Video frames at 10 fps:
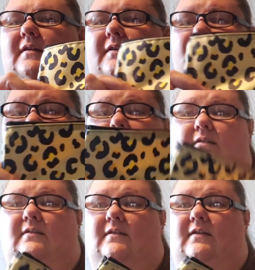I think.
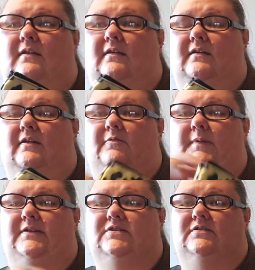Kind of
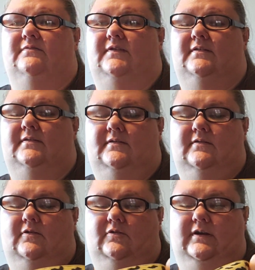reminds you of the,
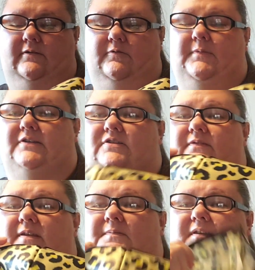or kind of reminds you of
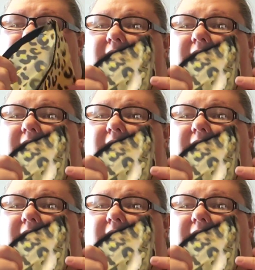the Ipsy